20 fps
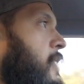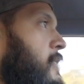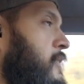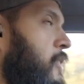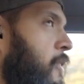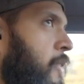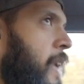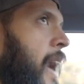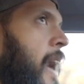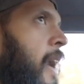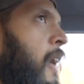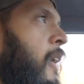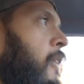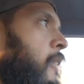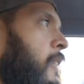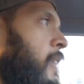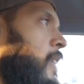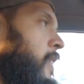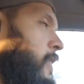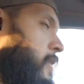So
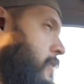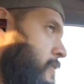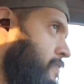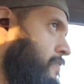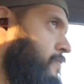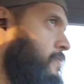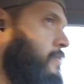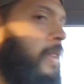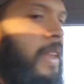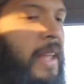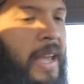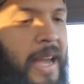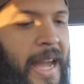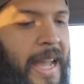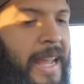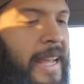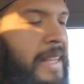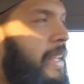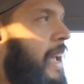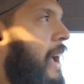now
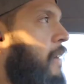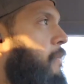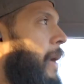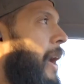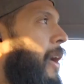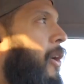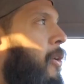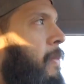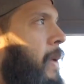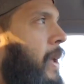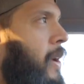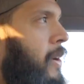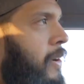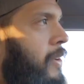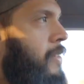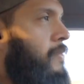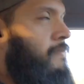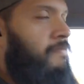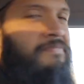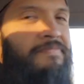I get to have my oatmeal.